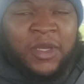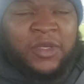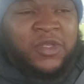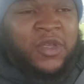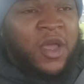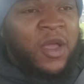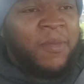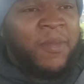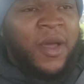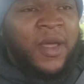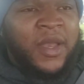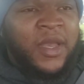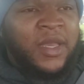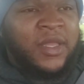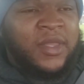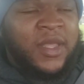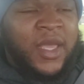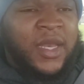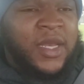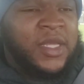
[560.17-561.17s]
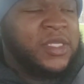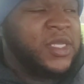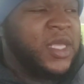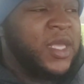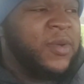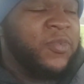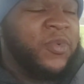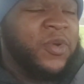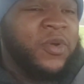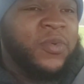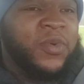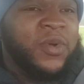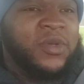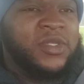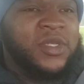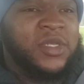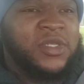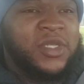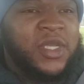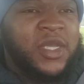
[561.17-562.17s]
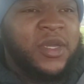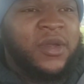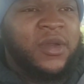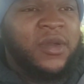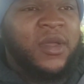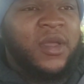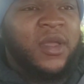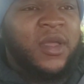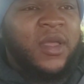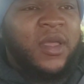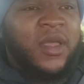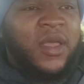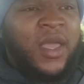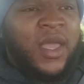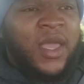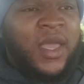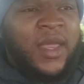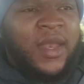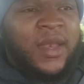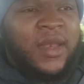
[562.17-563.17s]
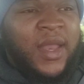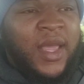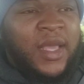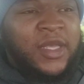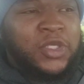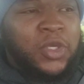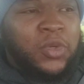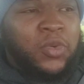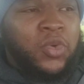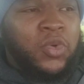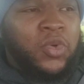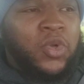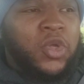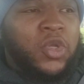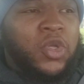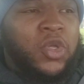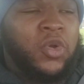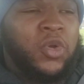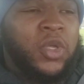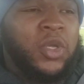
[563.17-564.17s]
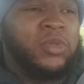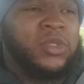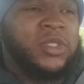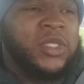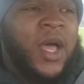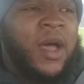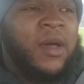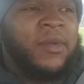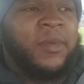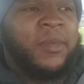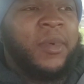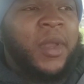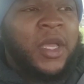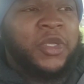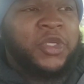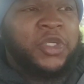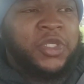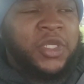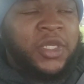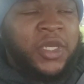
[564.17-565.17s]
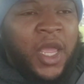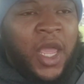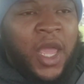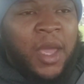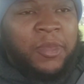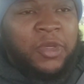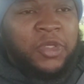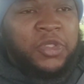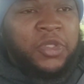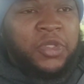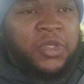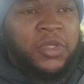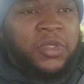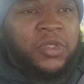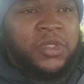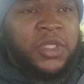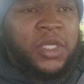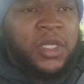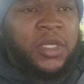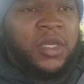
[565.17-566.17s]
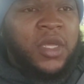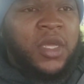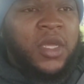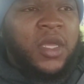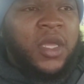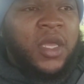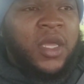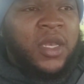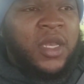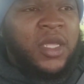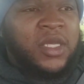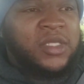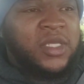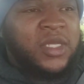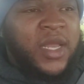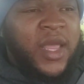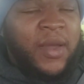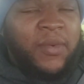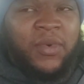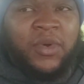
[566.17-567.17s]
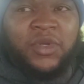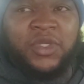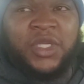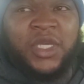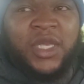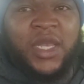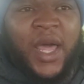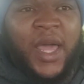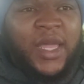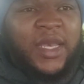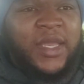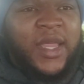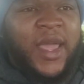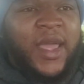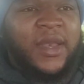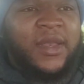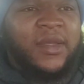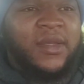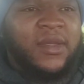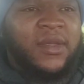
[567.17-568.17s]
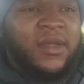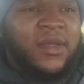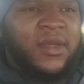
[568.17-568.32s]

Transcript: He could talk about anything. And it seemed real sincere. And they said, well, you know, he was loud and obnoxious in the amateurs and this and that. Well, she liked that.